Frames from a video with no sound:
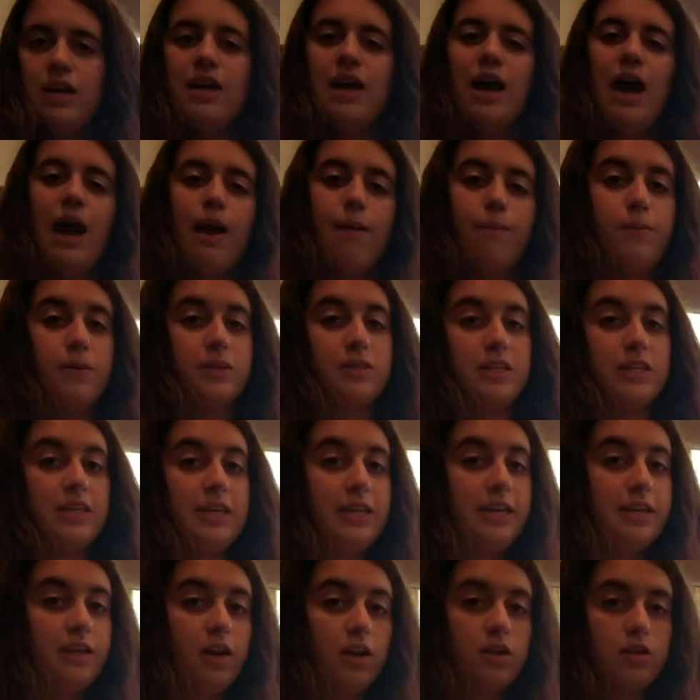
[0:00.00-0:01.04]
I put the
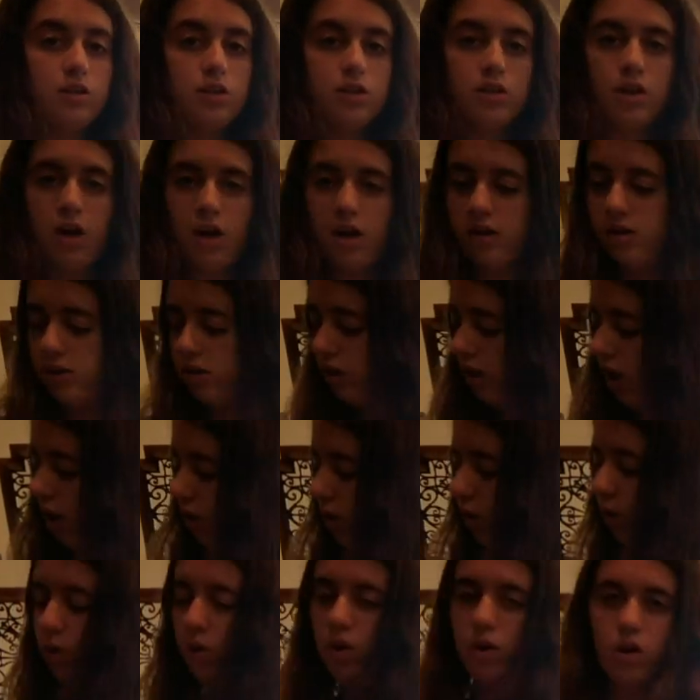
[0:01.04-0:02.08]
heat on
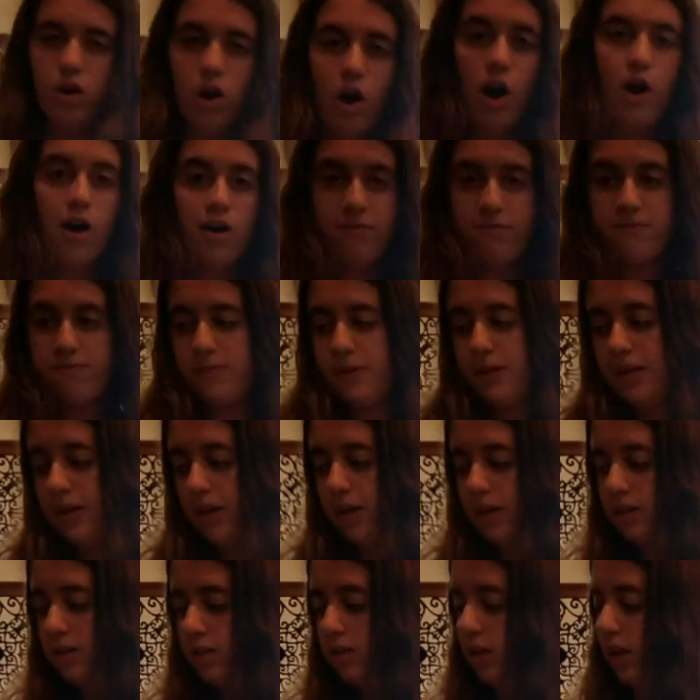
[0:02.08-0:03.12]
low or off
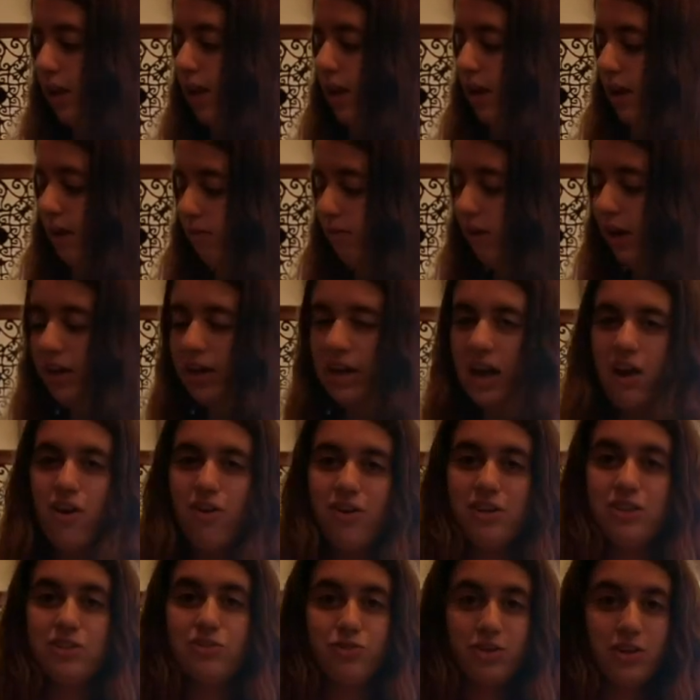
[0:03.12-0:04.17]
because right now
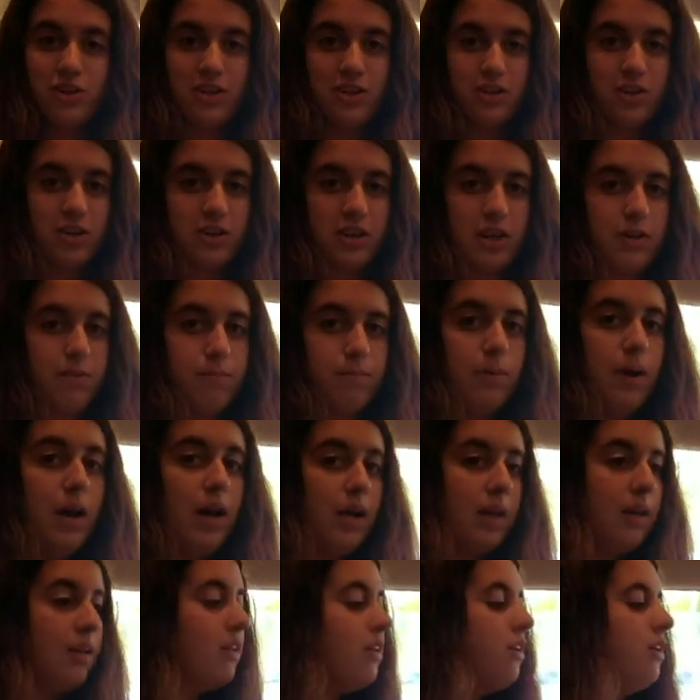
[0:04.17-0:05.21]
it's really cooking, but
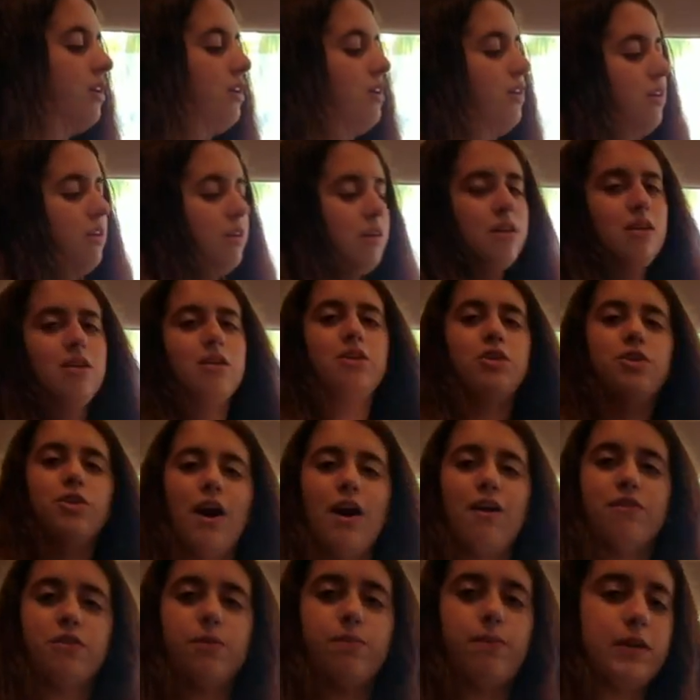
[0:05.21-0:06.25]
you
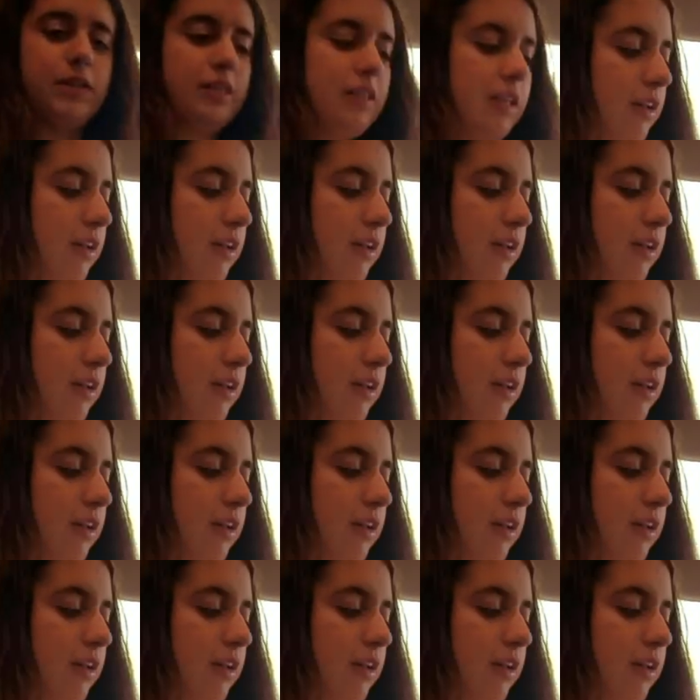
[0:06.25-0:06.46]
have to put tin